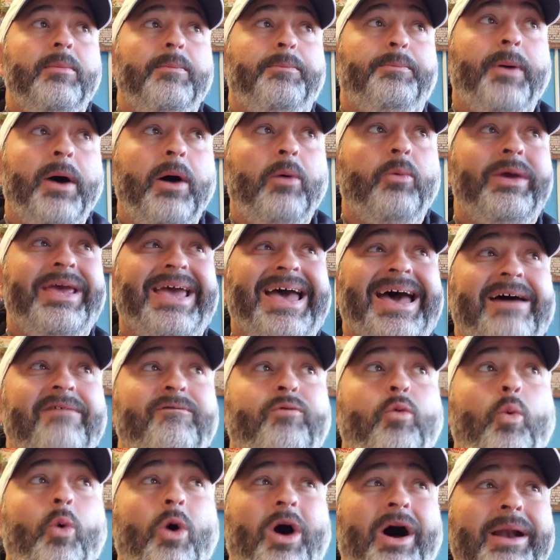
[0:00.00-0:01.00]
But we
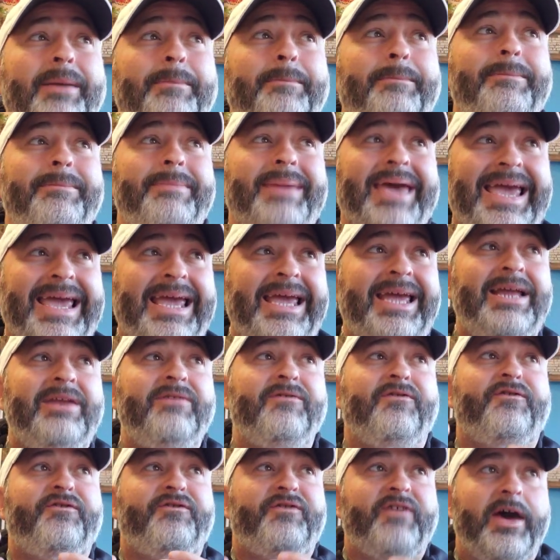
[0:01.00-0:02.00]
have one
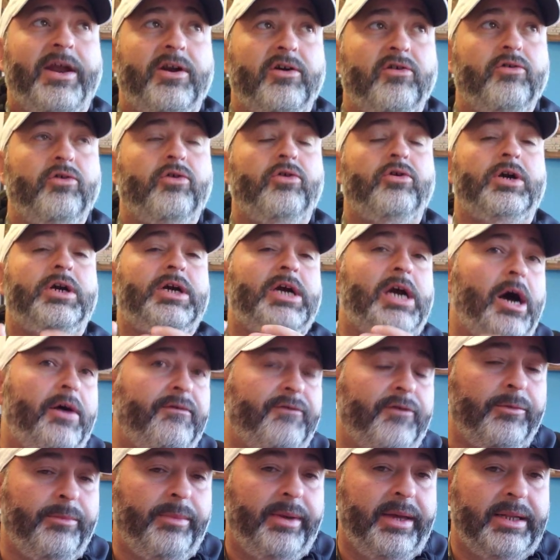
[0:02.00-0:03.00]
main federal
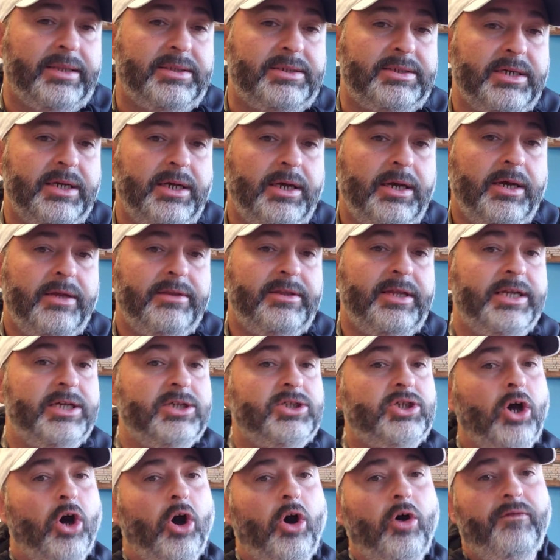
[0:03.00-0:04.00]
government that
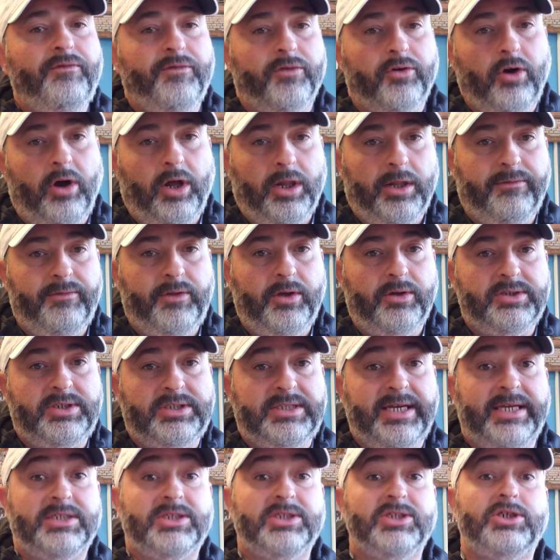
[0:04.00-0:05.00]
is over all of those
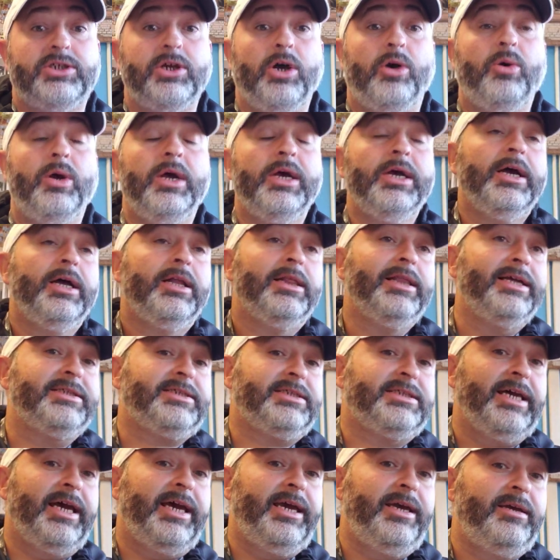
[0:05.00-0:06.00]
states. So
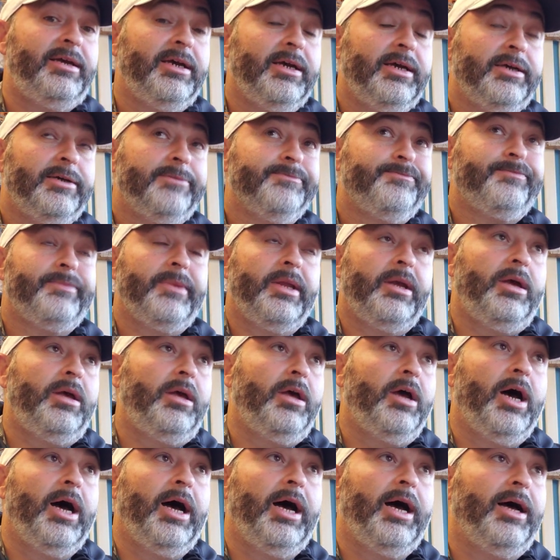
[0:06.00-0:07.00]
let's say,
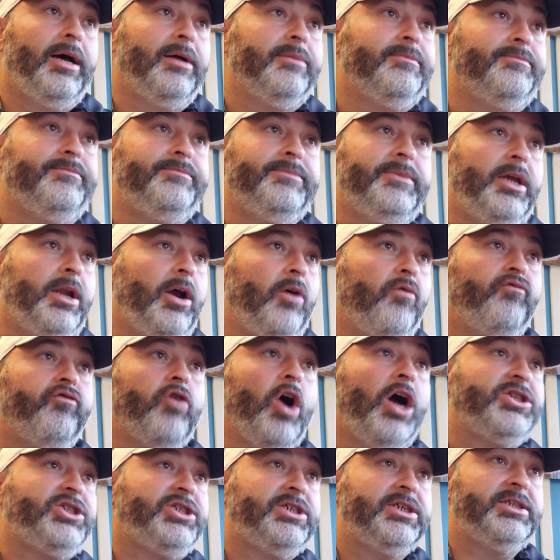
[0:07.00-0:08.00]

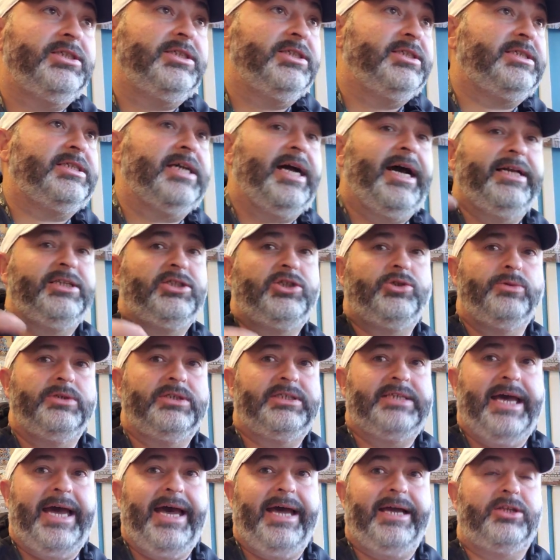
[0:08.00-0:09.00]
Russia decides to
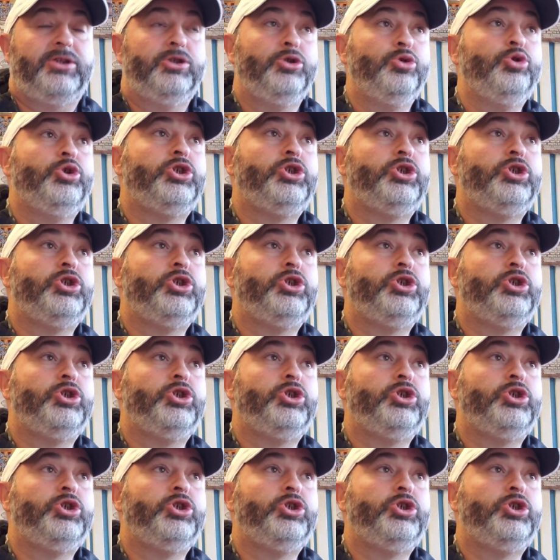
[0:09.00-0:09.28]
attack New